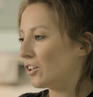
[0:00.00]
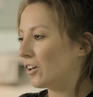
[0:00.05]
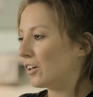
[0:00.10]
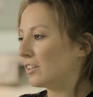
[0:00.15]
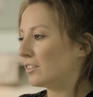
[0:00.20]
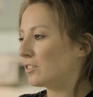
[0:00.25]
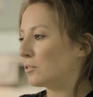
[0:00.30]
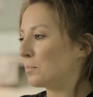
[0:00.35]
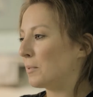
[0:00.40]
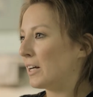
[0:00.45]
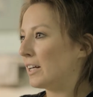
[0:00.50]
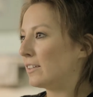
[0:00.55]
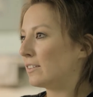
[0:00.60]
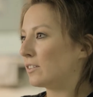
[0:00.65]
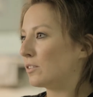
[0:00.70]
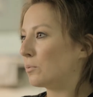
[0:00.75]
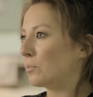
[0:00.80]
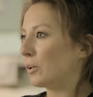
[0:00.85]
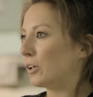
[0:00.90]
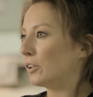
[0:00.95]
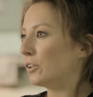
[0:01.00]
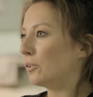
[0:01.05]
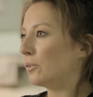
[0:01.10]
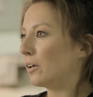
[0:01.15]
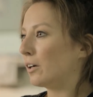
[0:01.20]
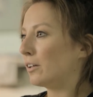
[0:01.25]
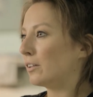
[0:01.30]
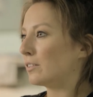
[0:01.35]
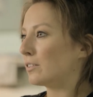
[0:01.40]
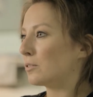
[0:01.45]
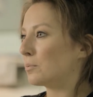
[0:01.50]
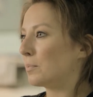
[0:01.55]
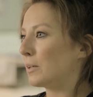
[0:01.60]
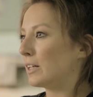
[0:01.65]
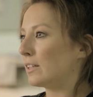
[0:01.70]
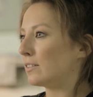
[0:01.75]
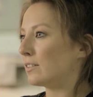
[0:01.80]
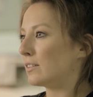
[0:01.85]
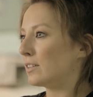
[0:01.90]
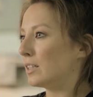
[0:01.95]
are in space and where you are in
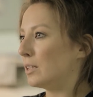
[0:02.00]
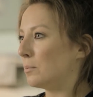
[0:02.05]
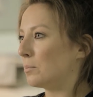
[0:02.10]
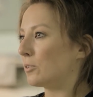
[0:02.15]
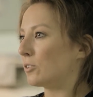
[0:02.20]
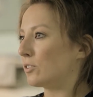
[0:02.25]
space to keep